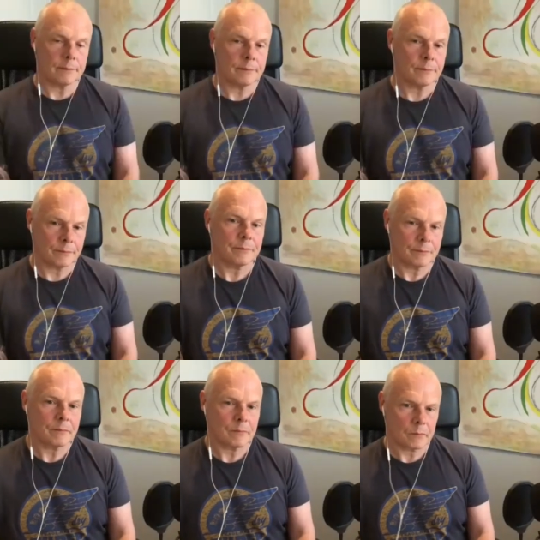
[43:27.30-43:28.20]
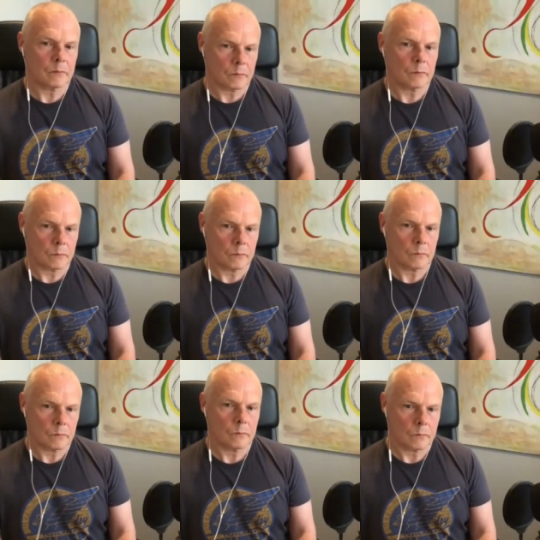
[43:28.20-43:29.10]
I need to do something on that.
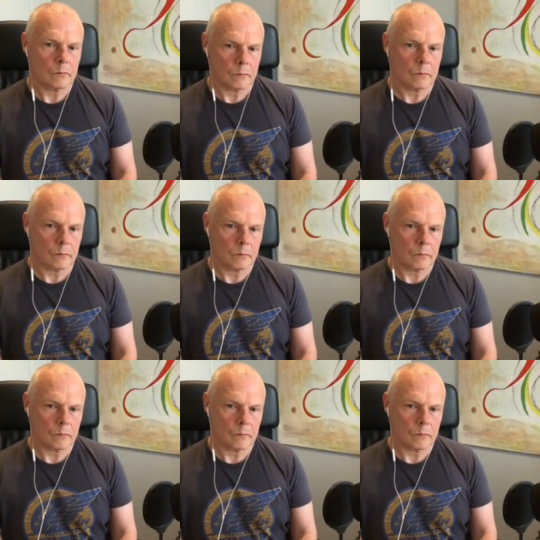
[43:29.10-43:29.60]
So um,